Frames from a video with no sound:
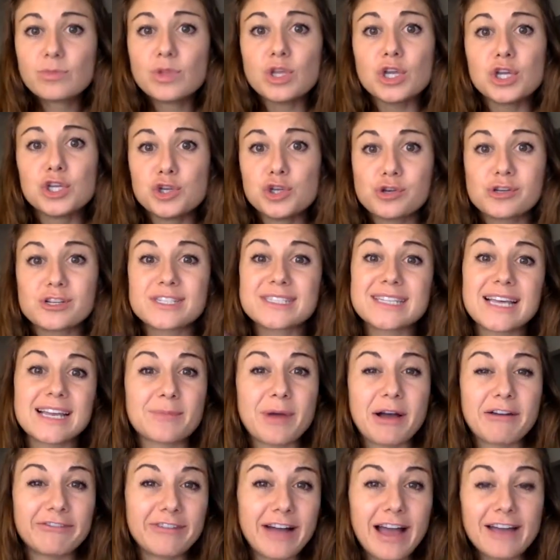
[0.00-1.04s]
you should send
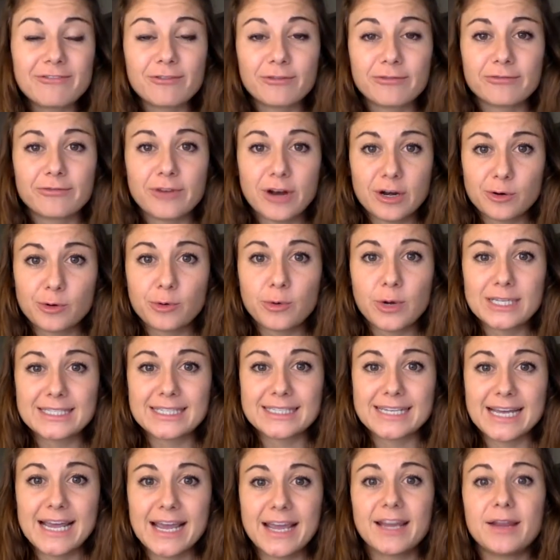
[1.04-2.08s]
about 5 friend requests a
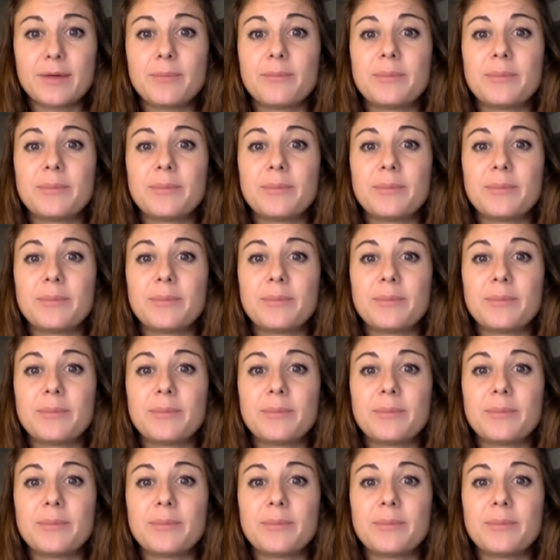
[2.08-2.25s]
day.